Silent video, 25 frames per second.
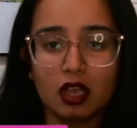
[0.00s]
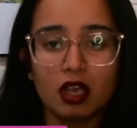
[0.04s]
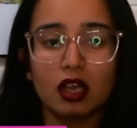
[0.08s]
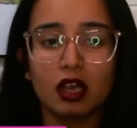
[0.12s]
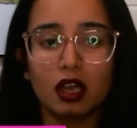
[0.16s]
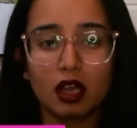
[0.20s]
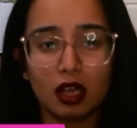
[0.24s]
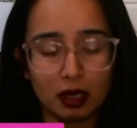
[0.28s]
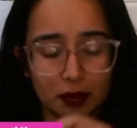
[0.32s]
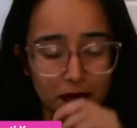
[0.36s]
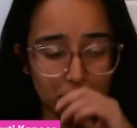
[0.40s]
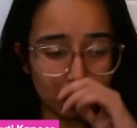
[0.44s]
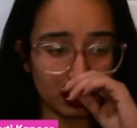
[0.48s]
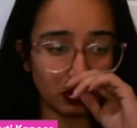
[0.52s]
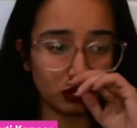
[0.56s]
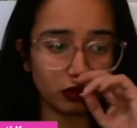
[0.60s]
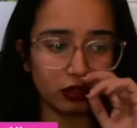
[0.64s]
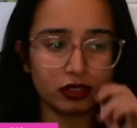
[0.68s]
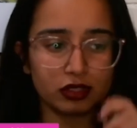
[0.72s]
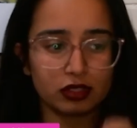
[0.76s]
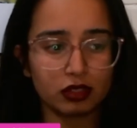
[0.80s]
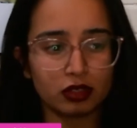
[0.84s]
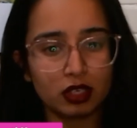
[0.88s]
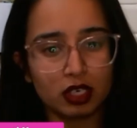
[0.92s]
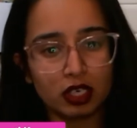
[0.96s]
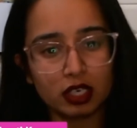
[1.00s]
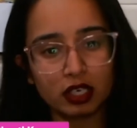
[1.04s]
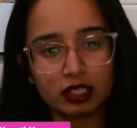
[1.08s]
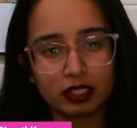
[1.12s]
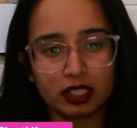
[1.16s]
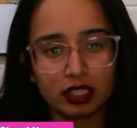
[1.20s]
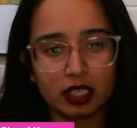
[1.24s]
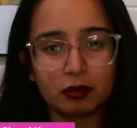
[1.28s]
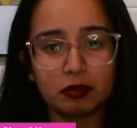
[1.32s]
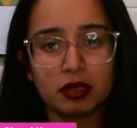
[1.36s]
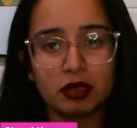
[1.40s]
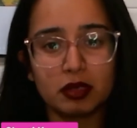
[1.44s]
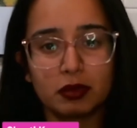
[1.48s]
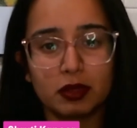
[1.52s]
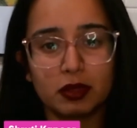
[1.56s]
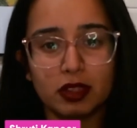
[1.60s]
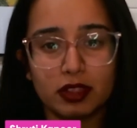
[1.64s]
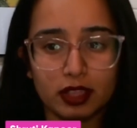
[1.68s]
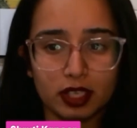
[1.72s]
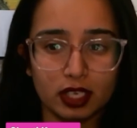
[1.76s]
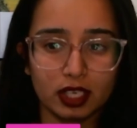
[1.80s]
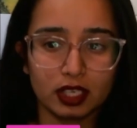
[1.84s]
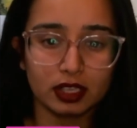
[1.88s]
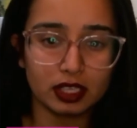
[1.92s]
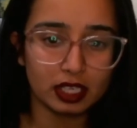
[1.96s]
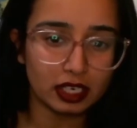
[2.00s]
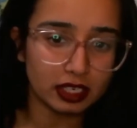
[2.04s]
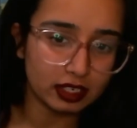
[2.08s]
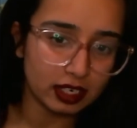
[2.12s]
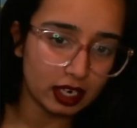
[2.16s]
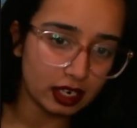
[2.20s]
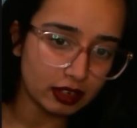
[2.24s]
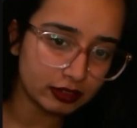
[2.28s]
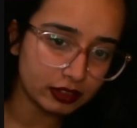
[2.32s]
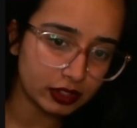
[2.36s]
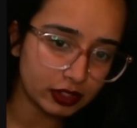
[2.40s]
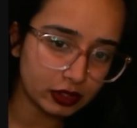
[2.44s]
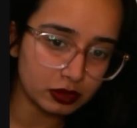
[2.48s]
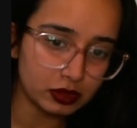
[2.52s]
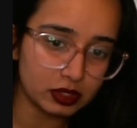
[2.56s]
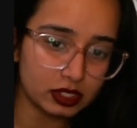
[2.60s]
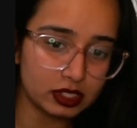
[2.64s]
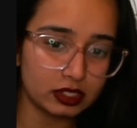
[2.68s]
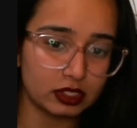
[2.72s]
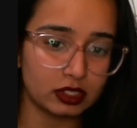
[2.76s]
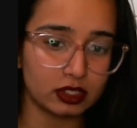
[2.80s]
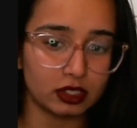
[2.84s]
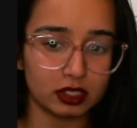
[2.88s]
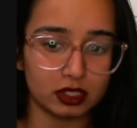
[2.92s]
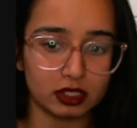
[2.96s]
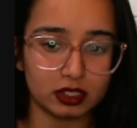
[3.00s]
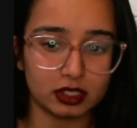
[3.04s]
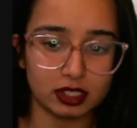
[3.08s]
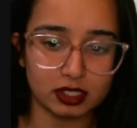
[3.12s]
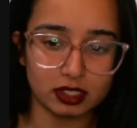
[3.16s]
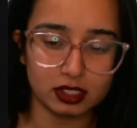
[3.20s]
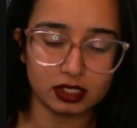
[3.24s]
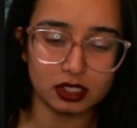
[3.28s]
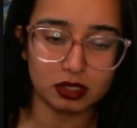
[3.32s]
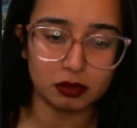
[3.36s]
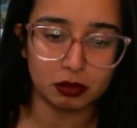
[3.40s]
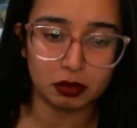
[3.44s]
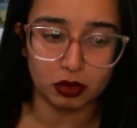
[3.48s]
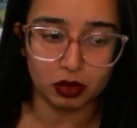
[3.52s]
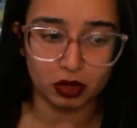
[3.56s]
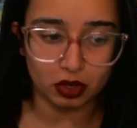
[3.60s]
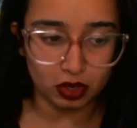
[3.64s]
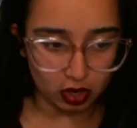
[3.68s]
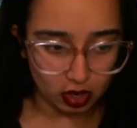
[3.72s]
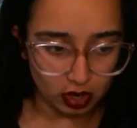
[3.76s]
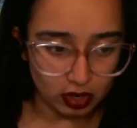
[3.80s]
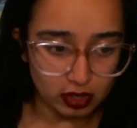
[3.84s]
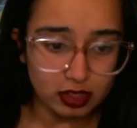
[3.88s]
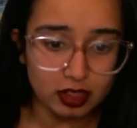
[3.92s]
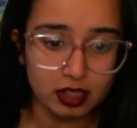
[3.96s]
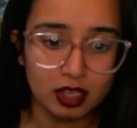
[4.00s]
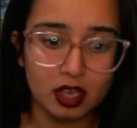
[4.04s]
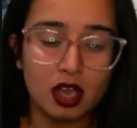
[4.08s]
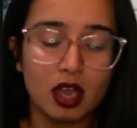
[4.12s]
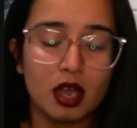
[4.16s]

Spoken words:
I also heard that people think that GraphQL doesn't support auth,